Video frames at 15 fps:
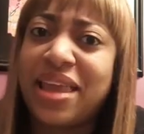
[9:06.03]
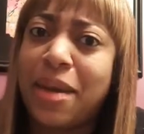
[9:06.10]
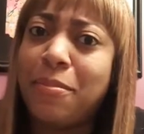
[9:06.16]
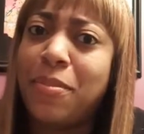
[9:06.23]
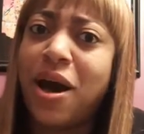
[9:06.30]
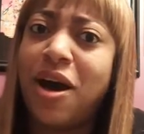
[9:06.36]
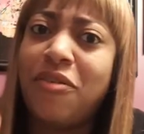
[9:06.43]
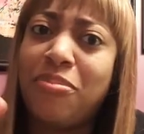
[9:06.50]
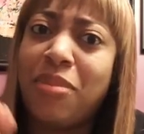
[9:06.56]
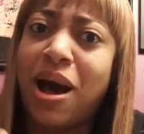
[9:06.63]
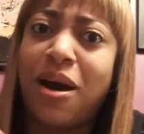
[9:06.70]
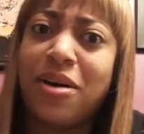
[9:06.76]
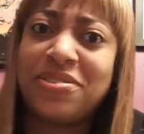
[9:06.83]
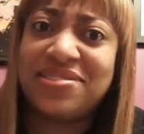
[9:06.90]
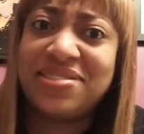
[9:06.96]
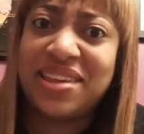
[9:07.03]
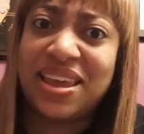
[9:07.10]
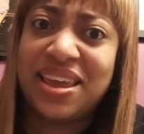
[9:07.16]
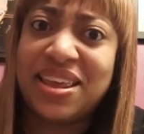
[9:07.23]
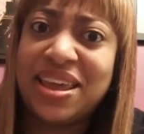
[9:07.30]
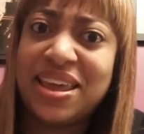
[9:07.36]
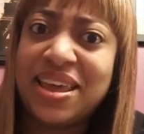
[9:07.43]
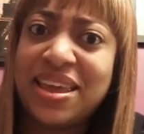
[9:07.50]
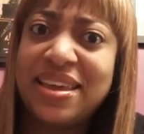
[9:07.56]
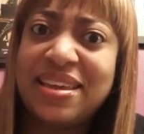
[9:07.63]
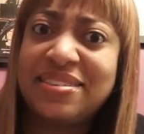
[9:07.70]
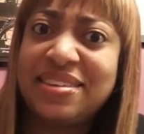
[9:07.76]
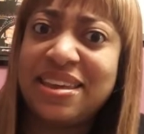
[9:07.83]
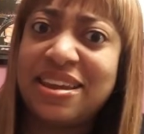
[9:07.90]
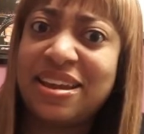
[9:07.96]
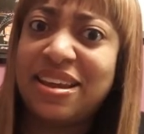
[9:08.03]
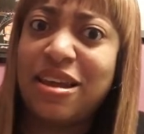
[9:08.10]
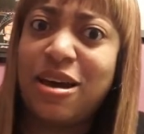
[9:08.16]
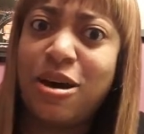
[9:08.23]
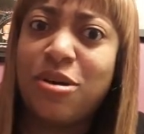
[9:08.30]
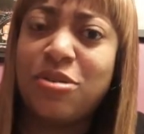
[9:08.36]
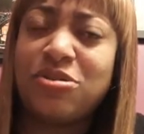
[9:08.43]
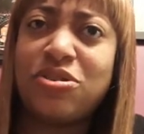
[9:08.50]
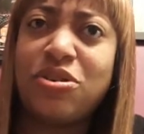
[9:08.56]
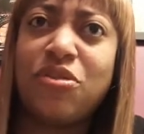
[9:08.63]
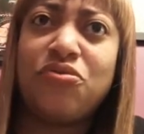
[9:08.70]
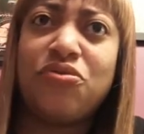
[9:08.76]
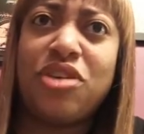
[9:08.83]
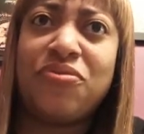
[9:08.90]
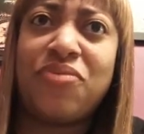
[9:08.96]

So I'm like, that mothball scent is in the clothes.